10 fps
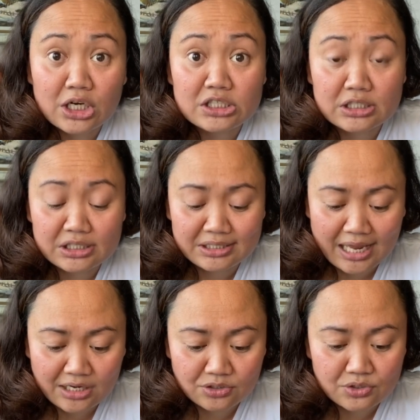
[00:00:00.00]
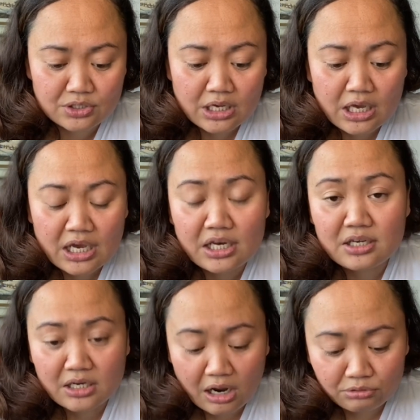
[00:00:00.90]
status in the
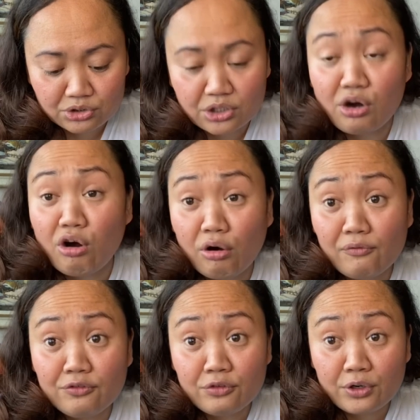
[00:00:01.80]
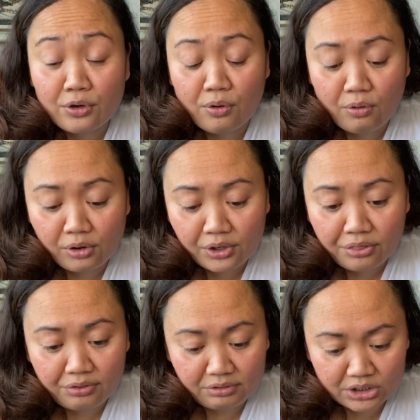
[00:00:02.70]
country of or
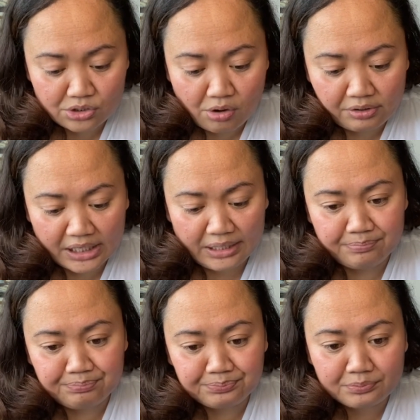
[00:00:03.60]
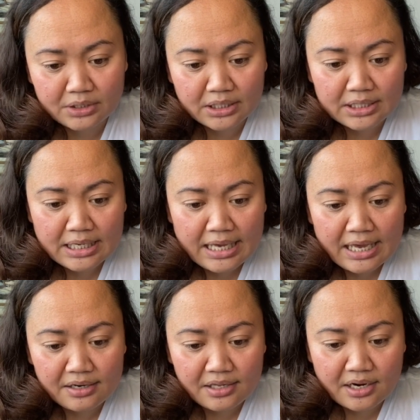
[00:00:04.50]
territory.
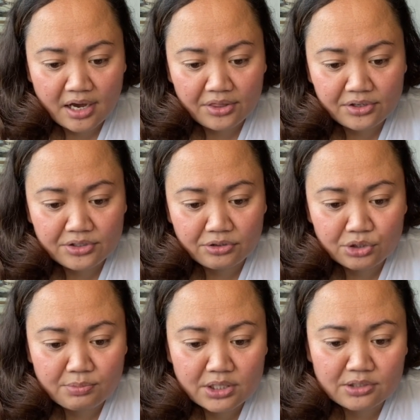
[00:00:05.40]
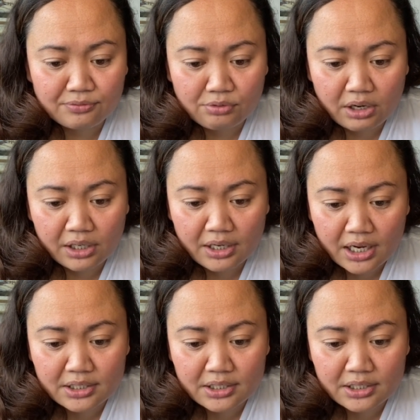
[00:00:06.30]
And then other documents, if you are not a